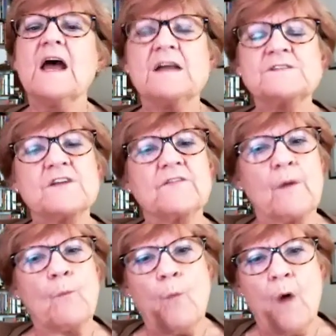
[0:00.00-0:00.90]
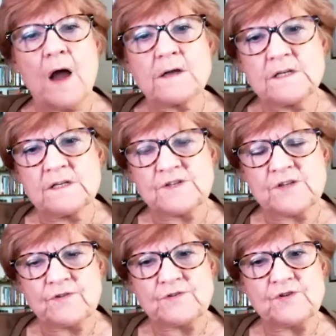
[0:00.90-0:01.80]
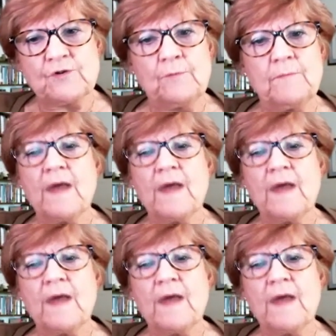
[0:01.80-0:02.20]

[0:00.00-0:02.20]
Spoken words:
until they walked into the tomb,